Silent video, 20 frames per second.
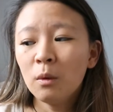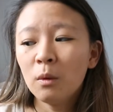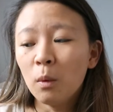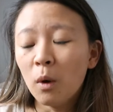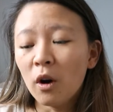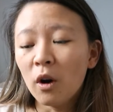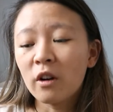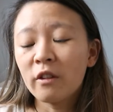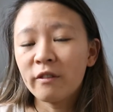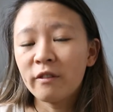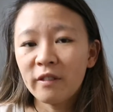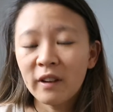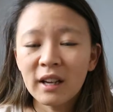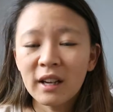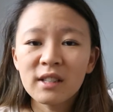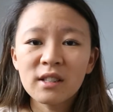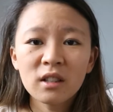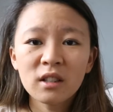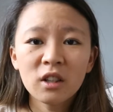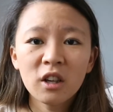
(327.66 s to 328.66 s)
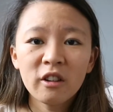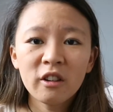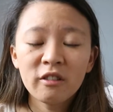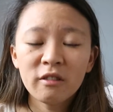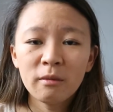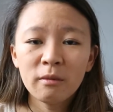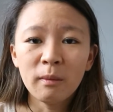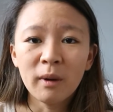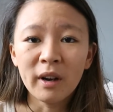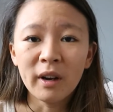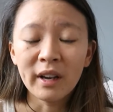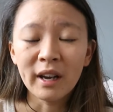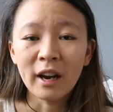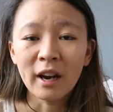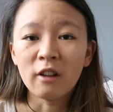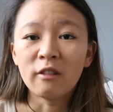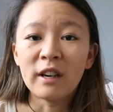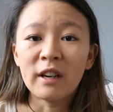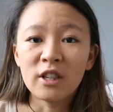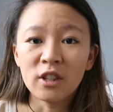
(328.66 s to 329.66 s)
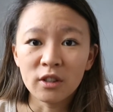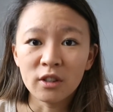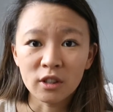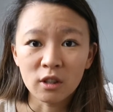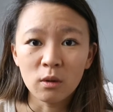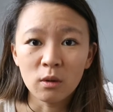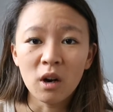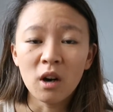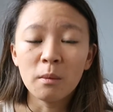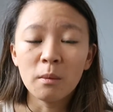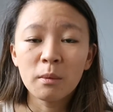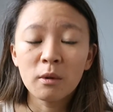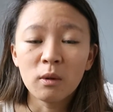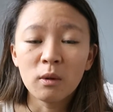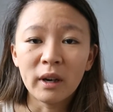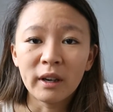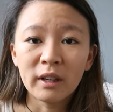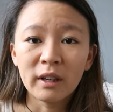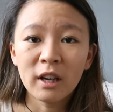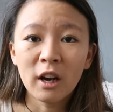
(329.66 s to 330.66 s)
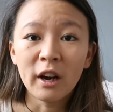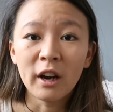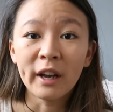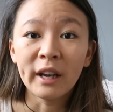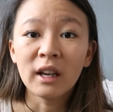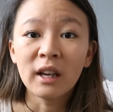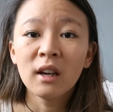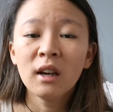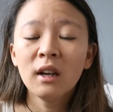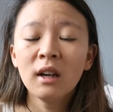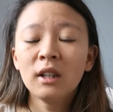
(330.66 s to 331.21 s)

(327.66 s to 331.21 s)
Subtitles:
walk fast enough my heart rate does go up quite high.